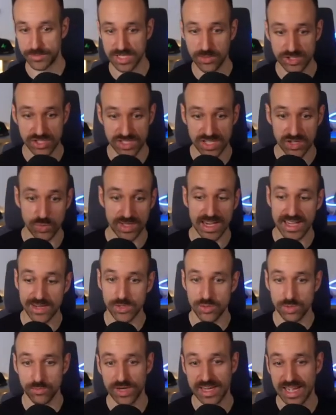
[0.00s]
So I will just go with I,
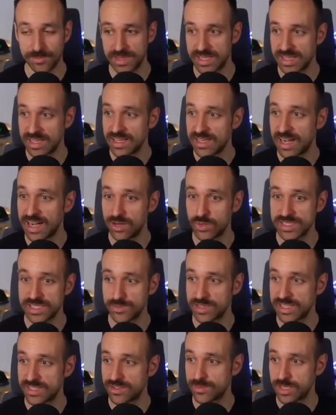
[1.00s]
which will bring up the iOS
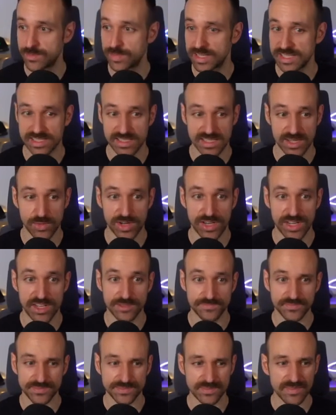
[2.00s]
simulator. I'm going to place it somewhere here.
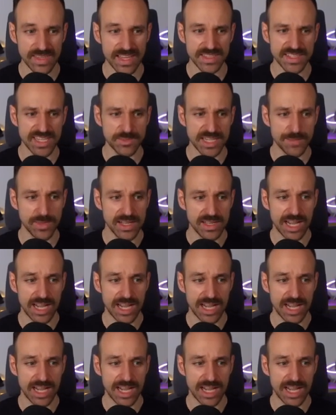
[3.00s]
At the same time,